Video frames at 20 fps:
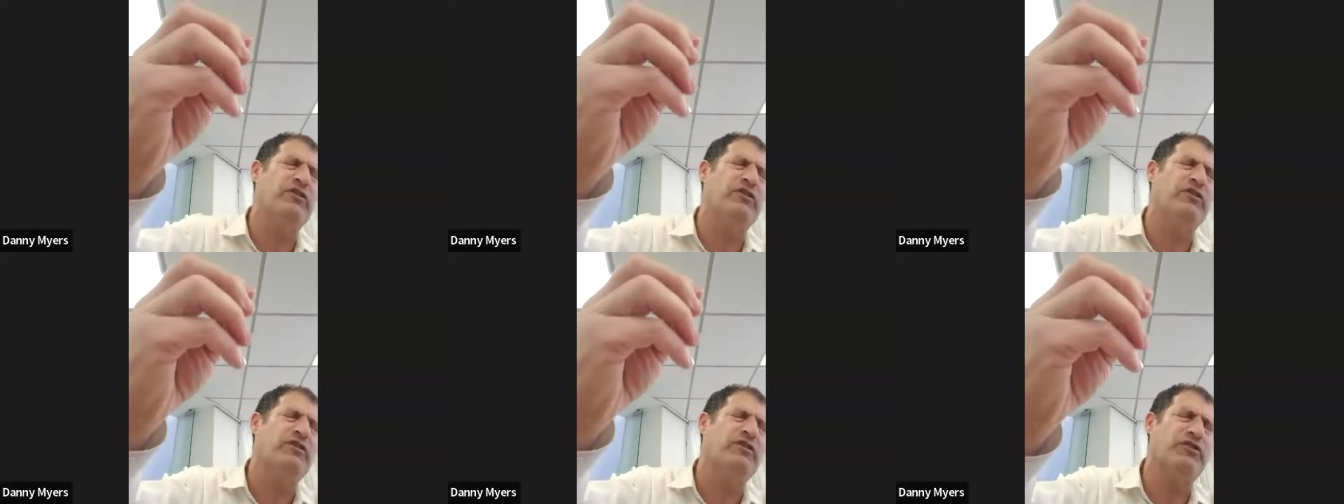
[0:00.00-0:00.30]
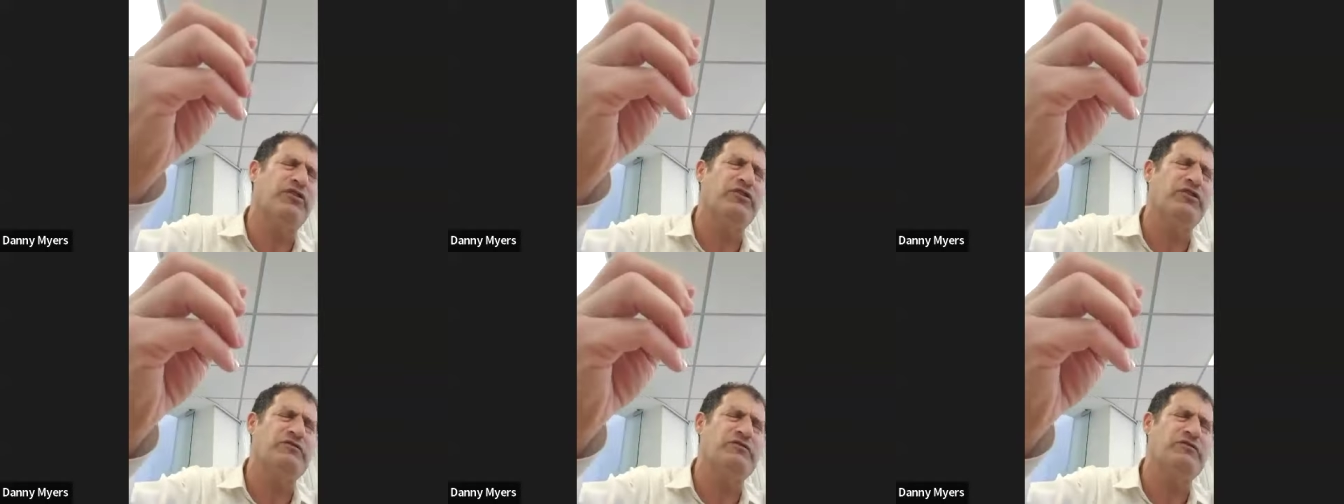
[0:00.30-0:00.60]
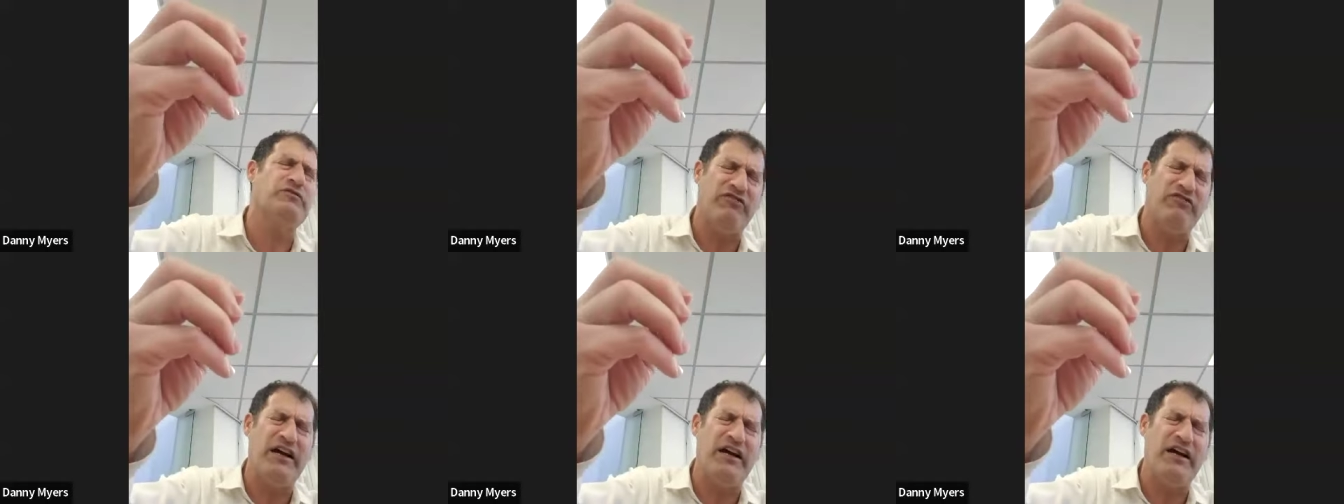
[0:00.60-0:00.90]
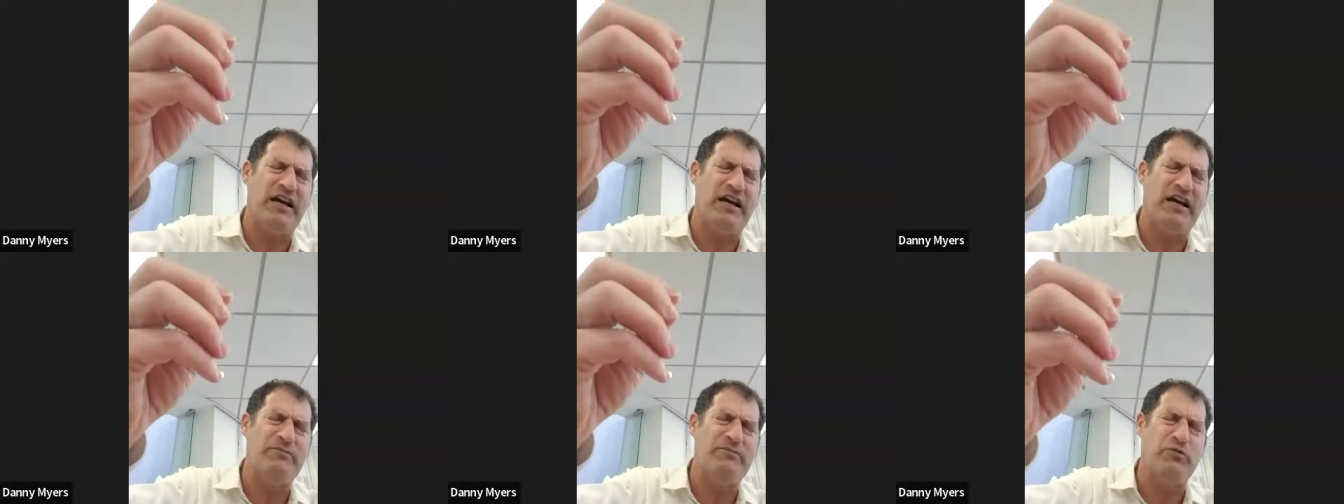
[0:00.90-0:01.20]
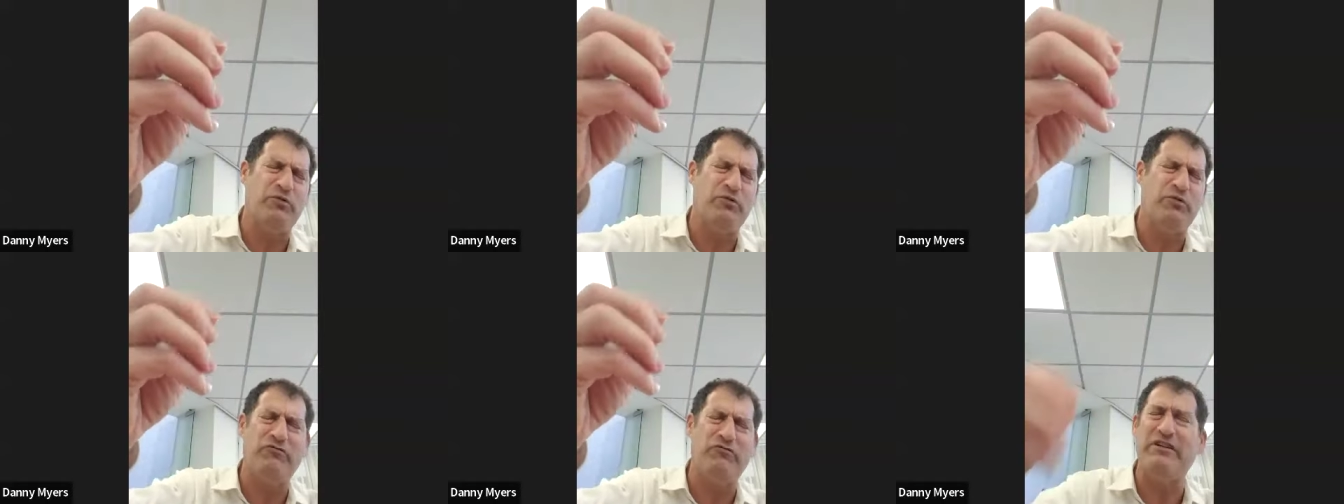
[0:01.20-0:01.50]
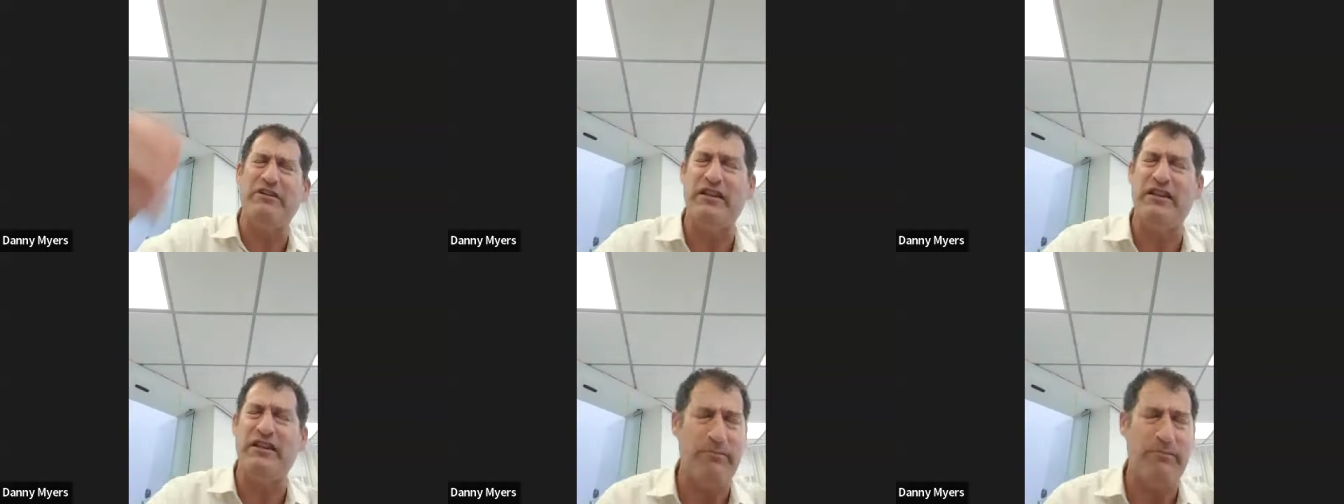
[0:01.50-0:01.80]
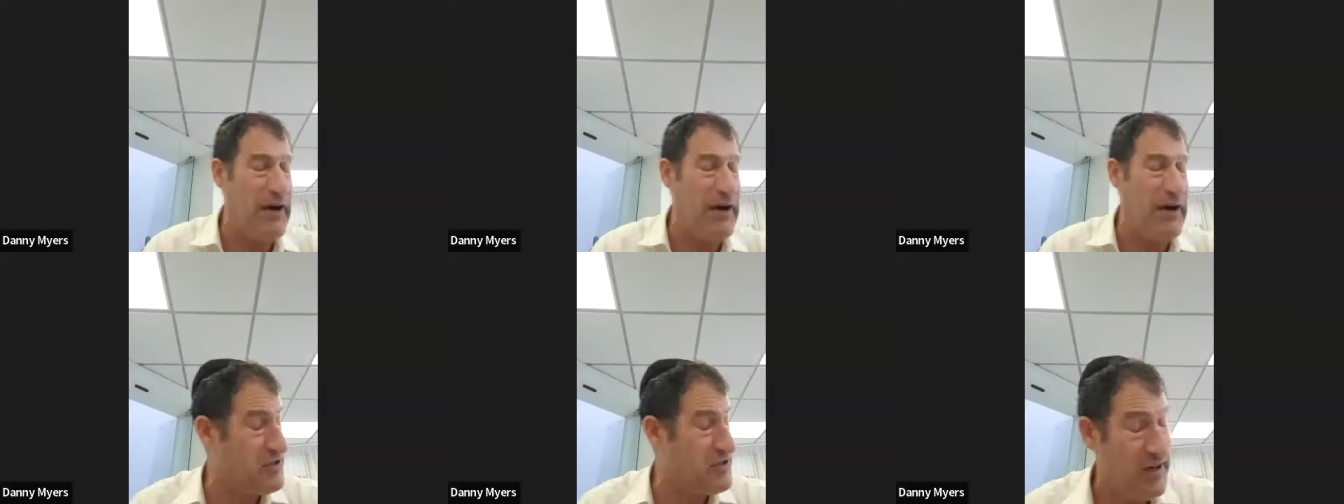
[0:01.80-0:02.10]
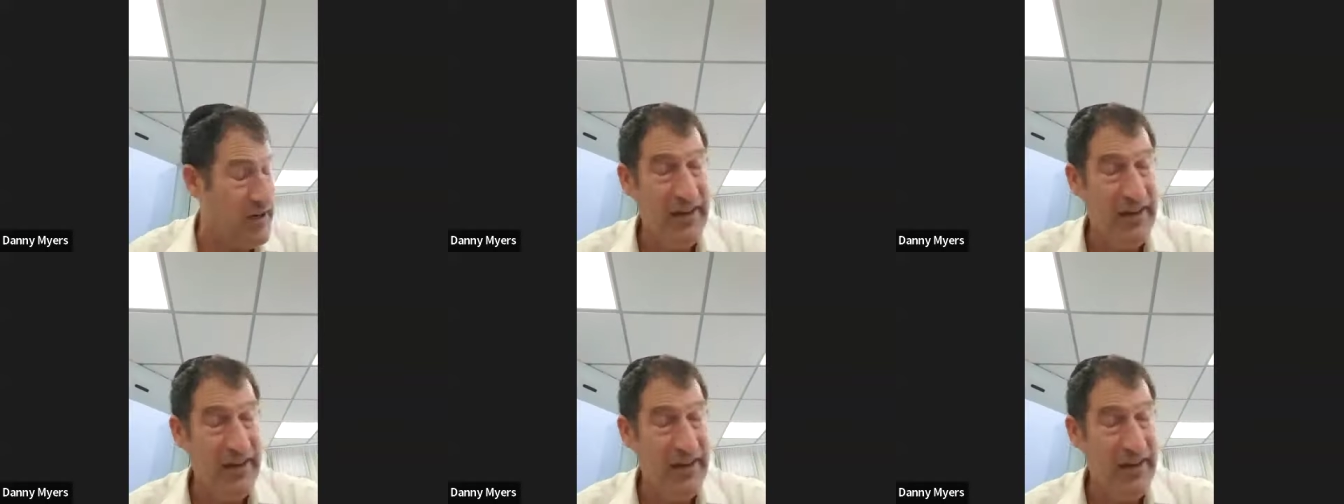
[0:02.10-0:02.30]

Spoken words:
Thursday, Friday, Shabbos, we're reading the Parsha,